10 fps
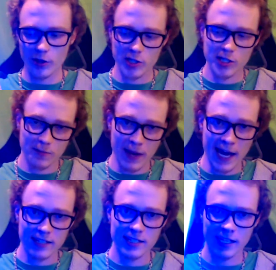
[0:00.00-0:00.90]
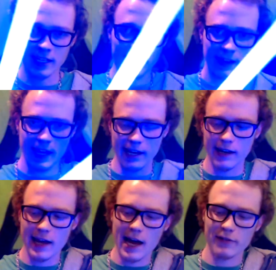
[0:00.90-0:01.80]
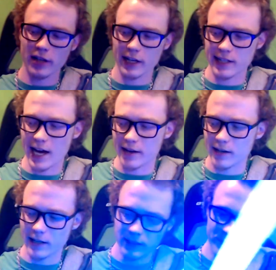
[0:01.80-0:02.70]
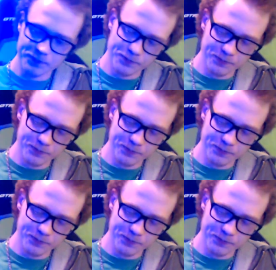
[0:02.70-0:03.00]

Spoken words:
those smacks in and have it like that. And